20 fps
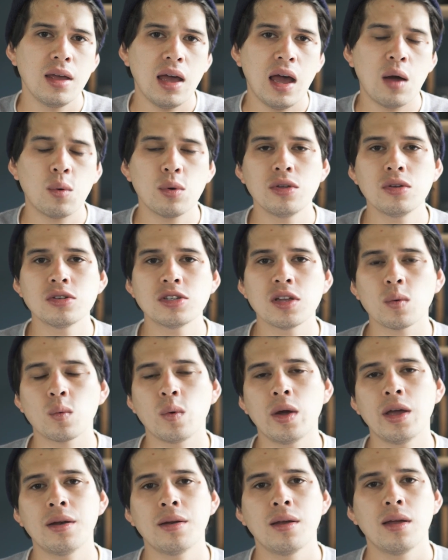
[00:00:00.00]
I would use it
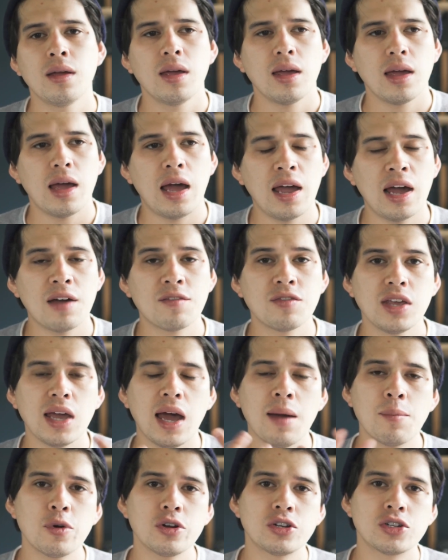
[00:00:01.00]
when I have the
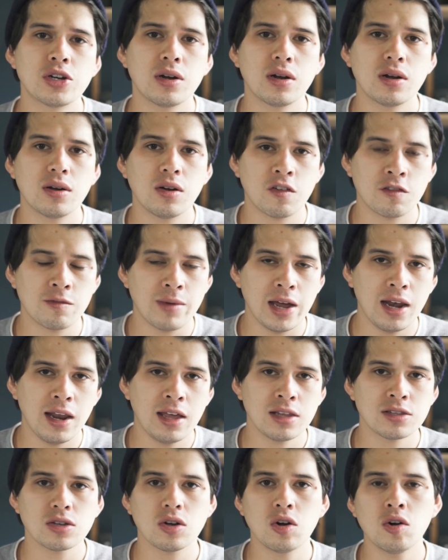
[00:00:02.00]
aperture of my
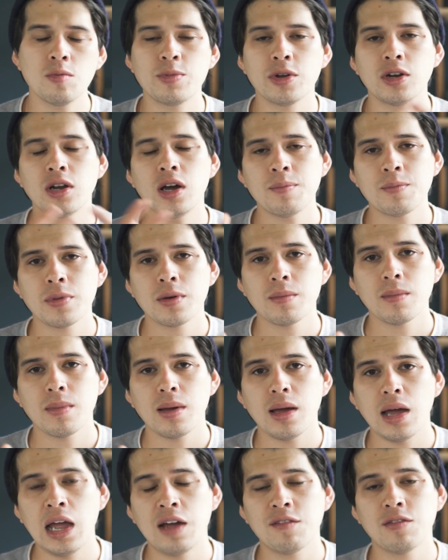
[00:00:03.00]
lens open up,
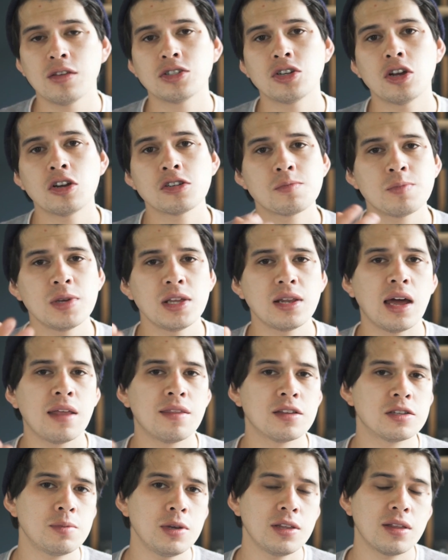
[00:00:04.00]
I have the shutter speed at
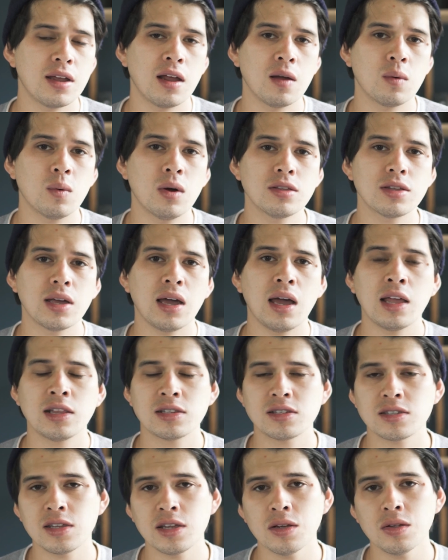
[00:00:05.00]
the speed that I want,
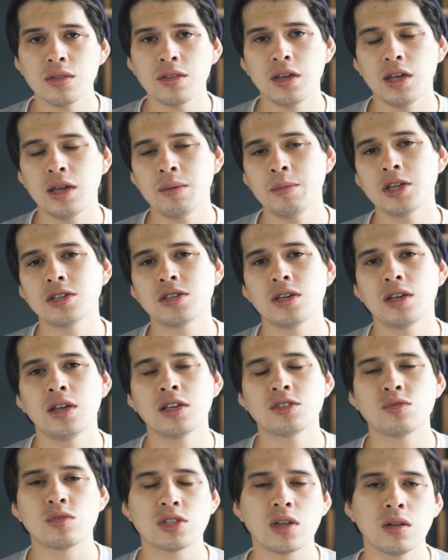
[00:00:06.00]
and still the image
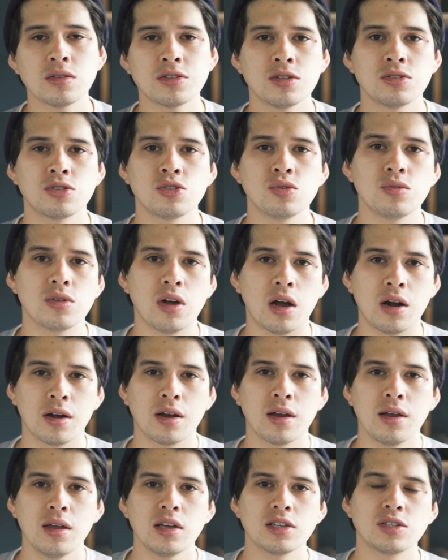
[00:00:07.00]
is resulting too
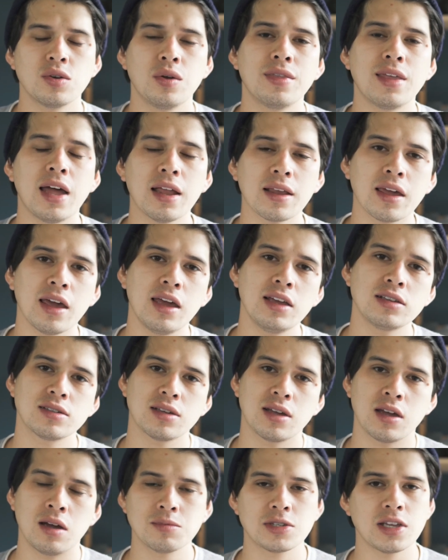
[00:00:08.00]
dark. So in that case
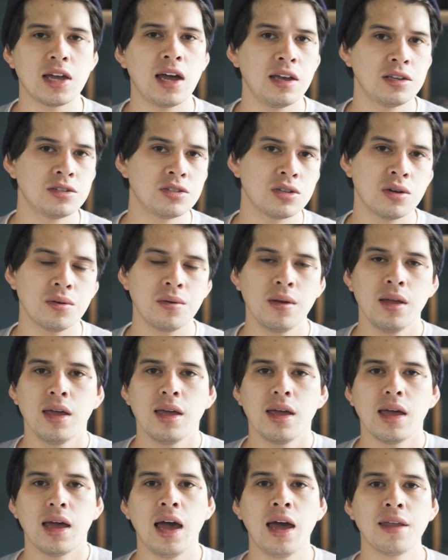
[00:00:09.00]
comes ISO
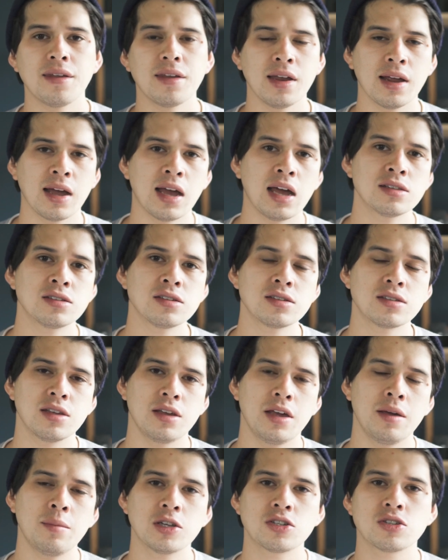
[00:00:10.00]
and enhances
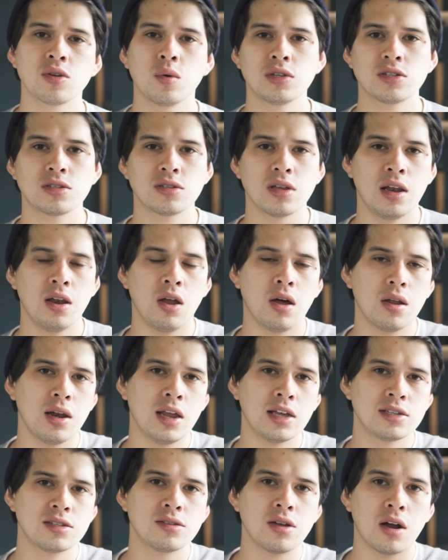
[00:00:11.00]
the image so it's a lot
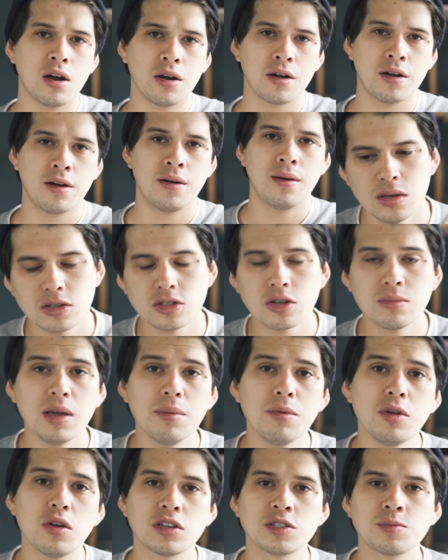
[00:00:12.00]
less darker. So
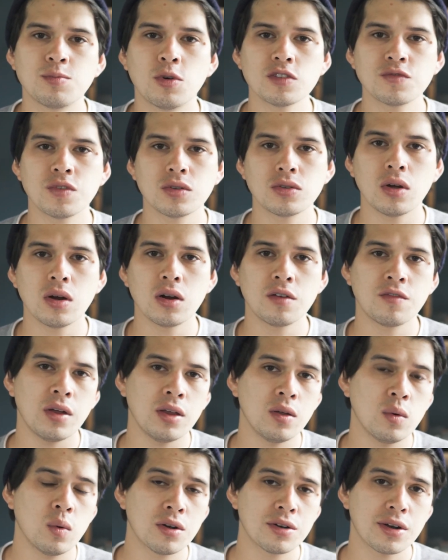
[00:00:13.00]
maybe you're a sports photographer
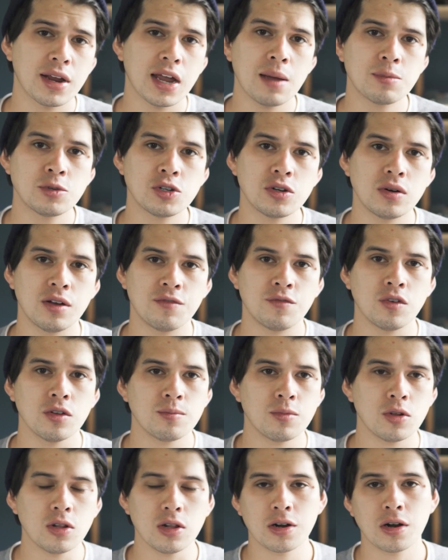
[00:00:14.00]
and you want to capture a
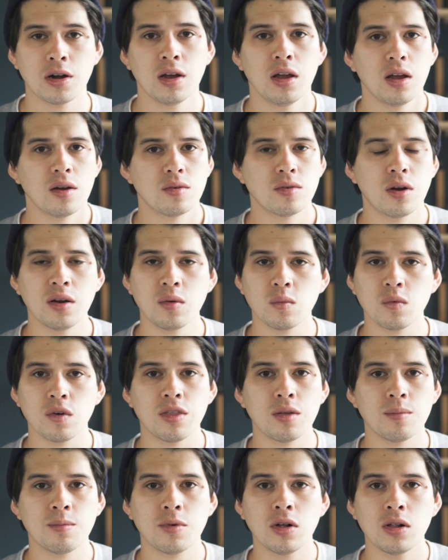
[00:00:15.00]
footballer running with
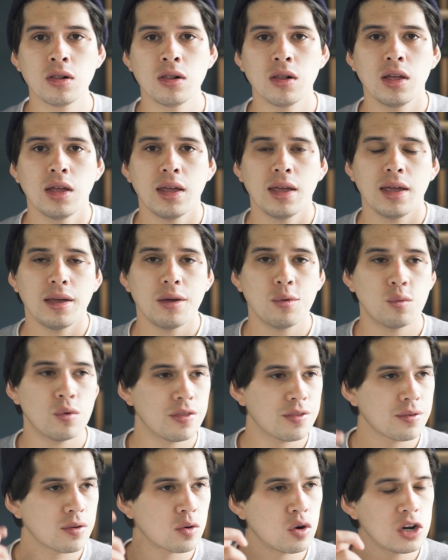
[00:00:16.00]
the ball
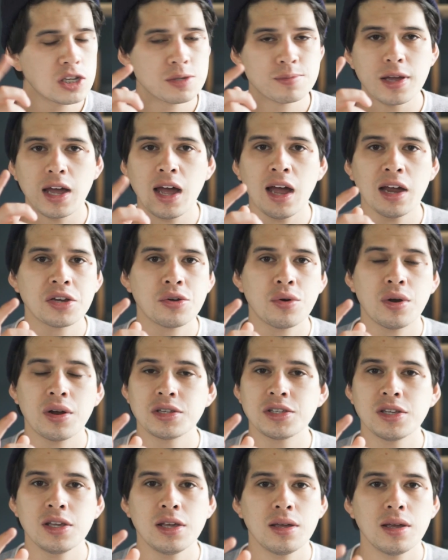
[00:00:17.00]
with crisp
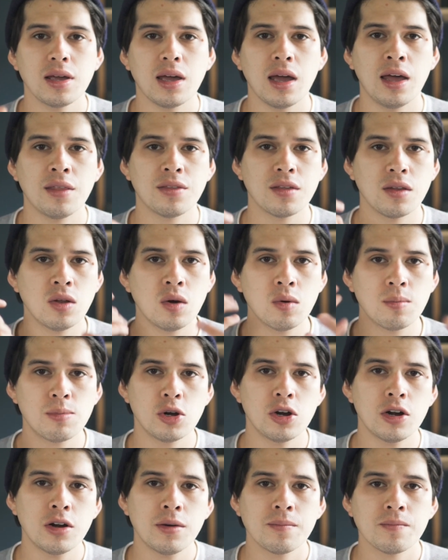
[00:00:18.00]
accuracy and no
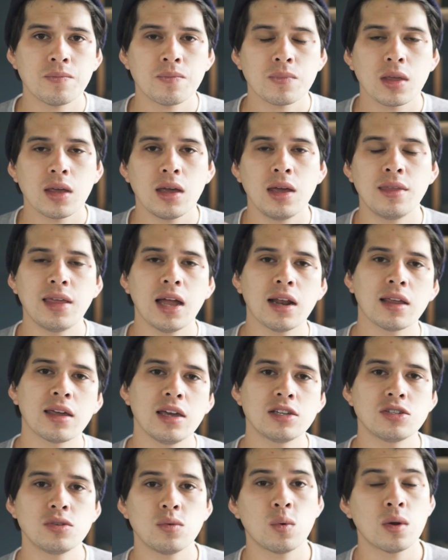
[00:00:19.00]
blur. In that
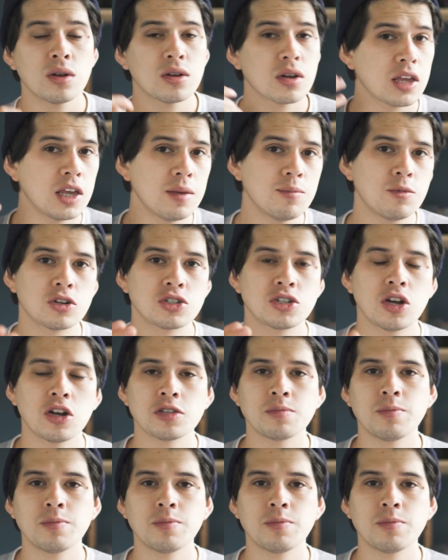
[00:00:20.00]
case, you want to keep your shutter